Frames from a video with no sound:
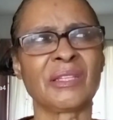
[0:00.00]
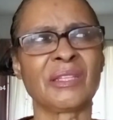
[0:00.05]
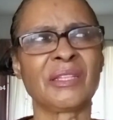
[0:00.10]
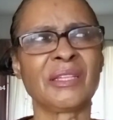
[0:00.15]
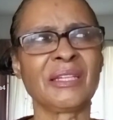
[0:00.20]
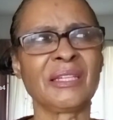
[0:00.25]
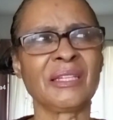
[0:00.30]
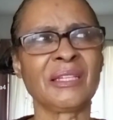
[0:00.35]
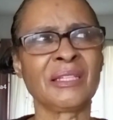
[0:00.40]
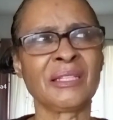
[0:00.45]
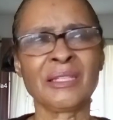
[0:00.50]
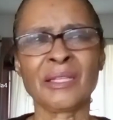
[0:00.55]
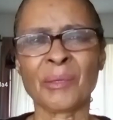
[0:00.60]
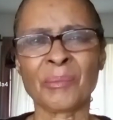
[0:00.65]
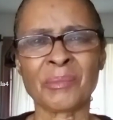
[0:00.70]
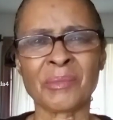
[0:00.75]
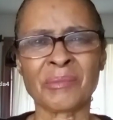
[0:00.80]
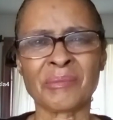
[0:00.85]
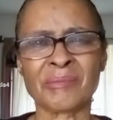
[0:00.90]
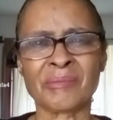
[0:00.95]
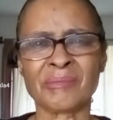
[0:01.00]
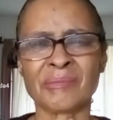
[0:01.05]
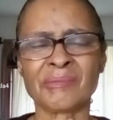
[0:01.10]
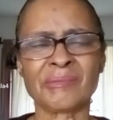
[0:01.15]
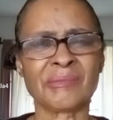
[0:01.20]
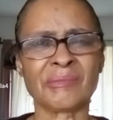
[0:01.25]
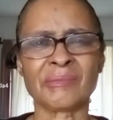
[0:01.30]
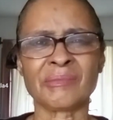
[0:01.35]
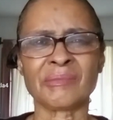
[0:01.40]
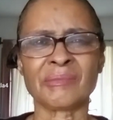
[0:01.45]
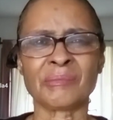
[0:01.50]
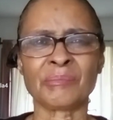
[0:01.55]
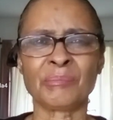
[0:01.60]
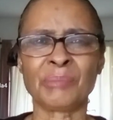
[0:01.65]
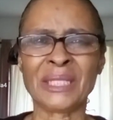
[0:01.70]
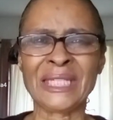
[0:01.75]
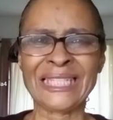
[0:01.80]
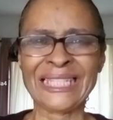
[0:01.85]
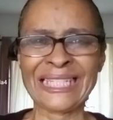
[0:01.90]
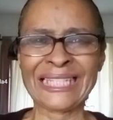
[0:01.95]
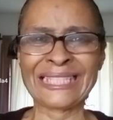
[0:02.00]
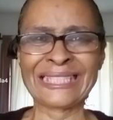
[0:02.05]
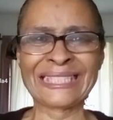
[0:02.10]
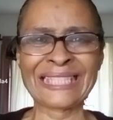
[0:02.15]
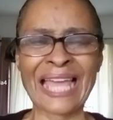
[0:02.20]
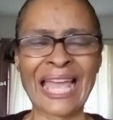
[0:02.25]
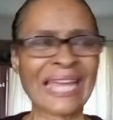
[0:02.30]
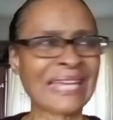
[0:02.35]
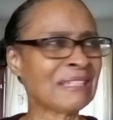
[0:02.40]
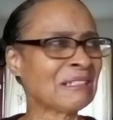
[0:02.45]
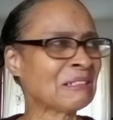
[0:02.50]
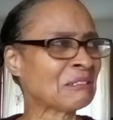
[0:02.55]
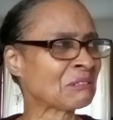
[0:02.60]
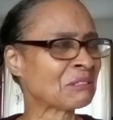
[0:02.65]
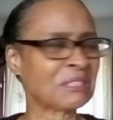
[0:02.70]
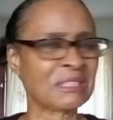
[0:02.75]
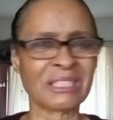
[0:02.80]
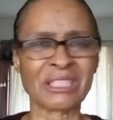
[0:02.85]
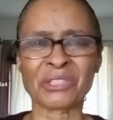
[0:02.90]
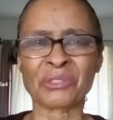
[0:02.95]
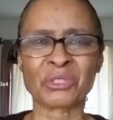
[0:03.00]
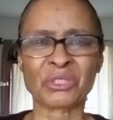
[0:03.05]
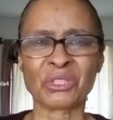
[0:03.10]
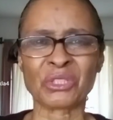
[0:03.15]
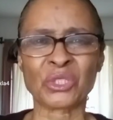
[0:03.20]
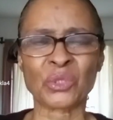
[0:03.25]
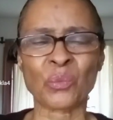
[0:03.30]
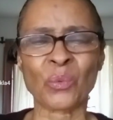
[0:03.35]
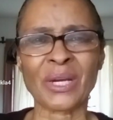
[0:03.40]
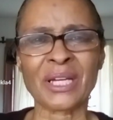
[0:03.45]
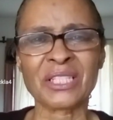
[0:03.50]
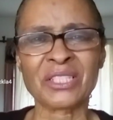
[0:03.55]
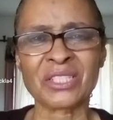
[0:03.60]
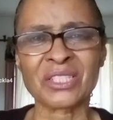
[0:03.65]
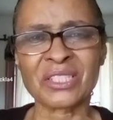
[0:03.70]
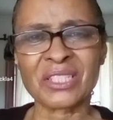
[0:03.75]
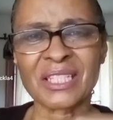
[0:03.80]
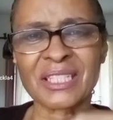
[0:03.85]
they end up being entangled in other situations